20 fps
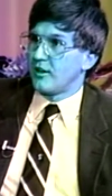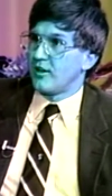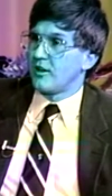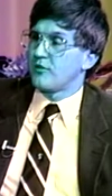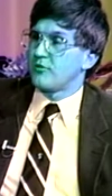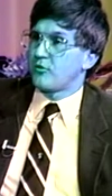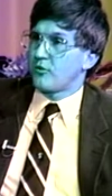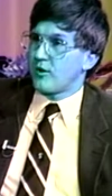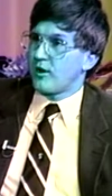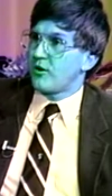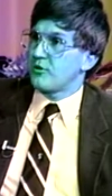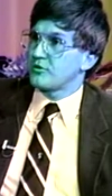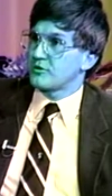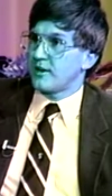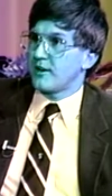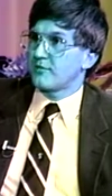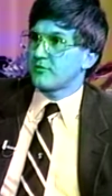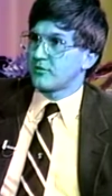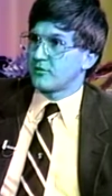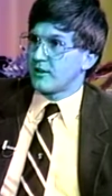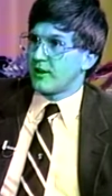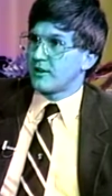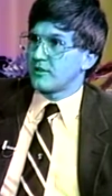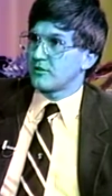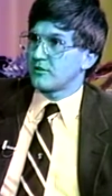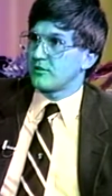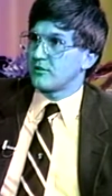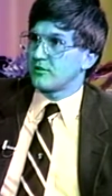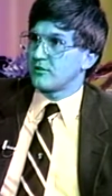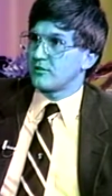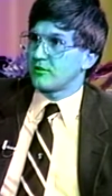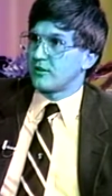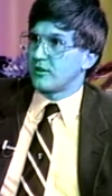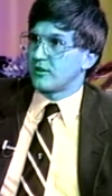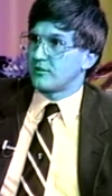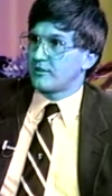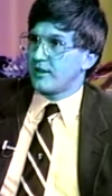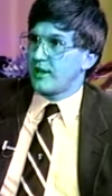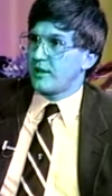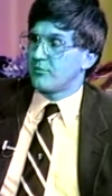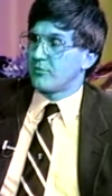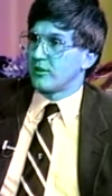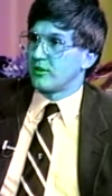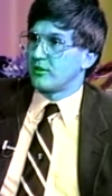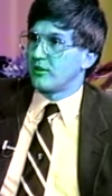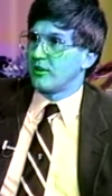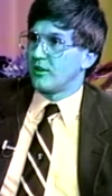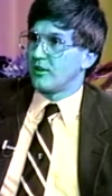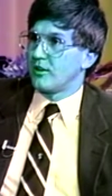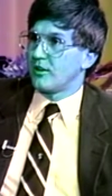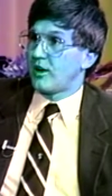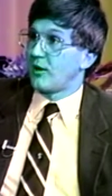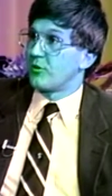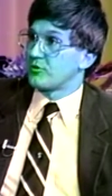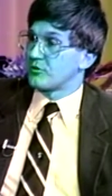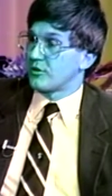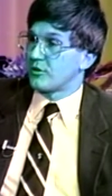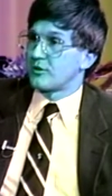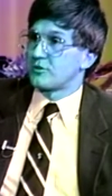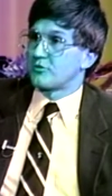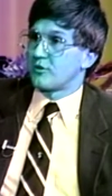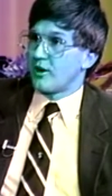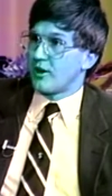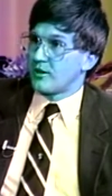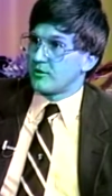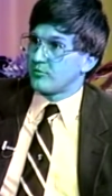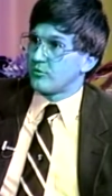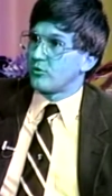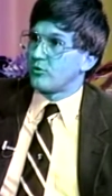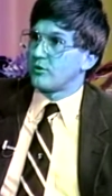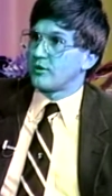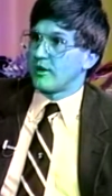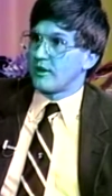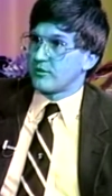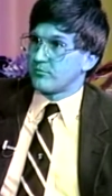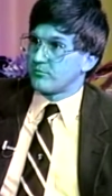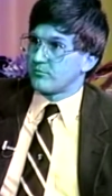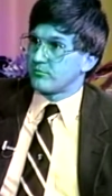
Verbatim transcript: Four hours after that uh, taping, I was on a drowning, pulling out a